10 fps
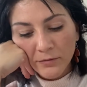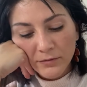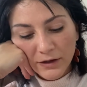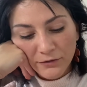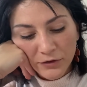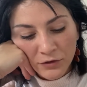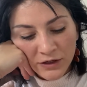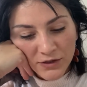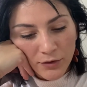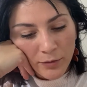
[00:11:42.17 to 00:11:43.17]
If you need
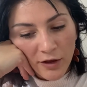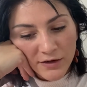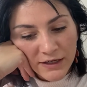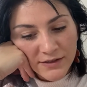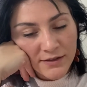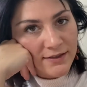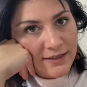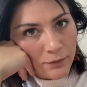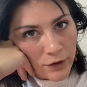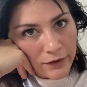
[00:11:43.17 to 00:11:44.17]
to apologize to
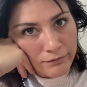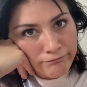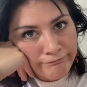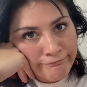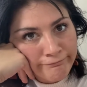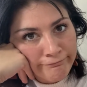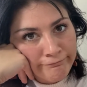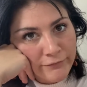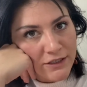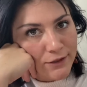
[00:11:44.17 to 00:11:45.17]
someone,
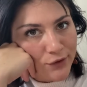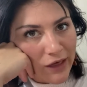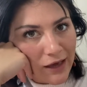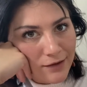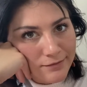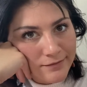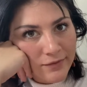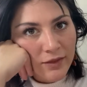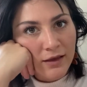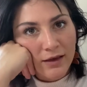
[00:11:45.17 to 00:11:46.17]
do that.
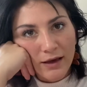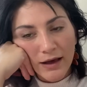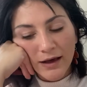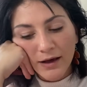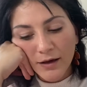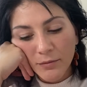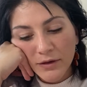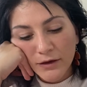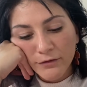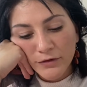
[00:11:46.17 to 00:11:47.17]

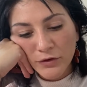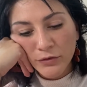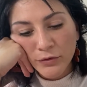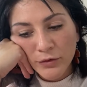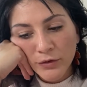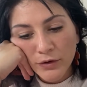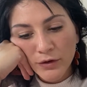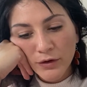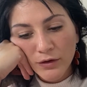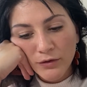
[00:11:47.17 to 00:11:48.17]
If you
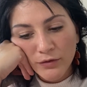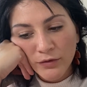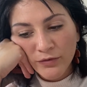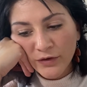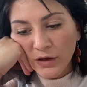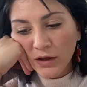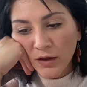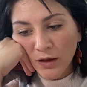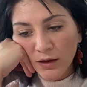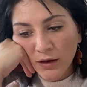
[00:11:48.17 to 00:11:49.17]

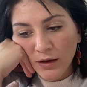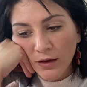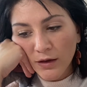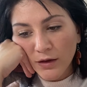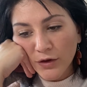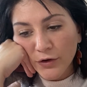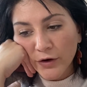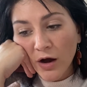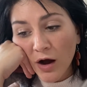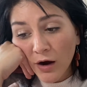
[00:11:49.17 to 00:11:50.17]
feel your
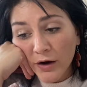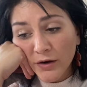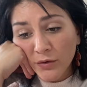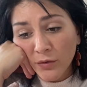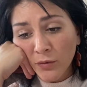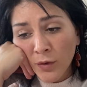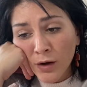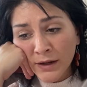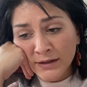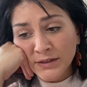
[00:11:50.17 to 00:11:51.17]
heart
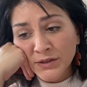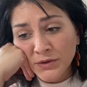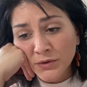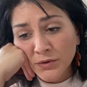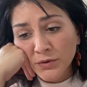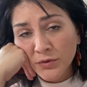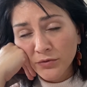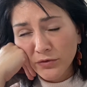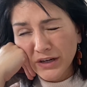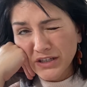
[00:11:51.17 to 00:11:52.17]
wanting to
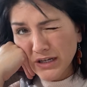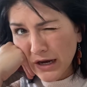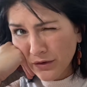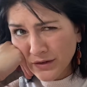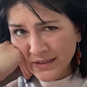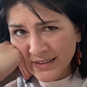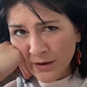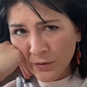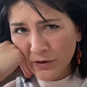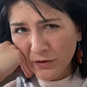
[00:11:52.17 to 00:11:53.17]
reach out to
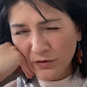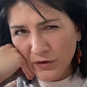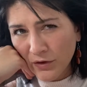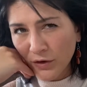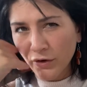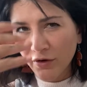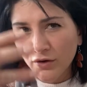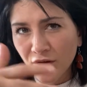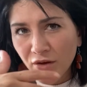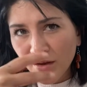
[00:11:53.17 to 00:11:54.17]
someone, if you feel you're
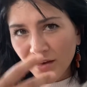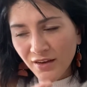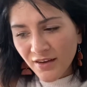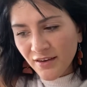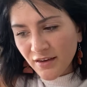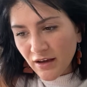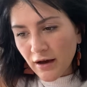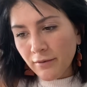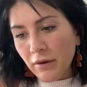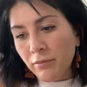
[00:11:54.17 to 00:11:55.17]

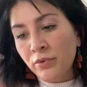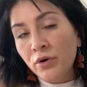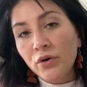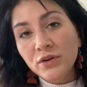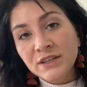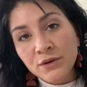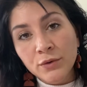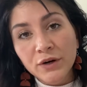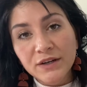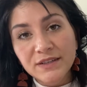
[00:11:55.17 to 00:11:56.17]
a pull
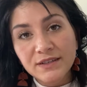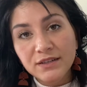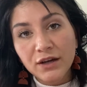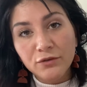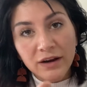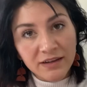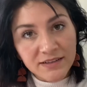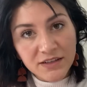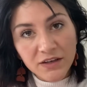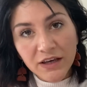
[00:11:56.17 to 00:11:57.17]
towards a
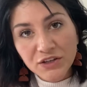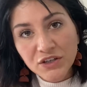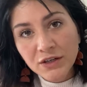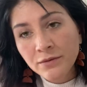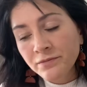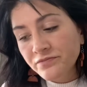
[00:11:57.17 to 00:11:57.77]
reconciliation,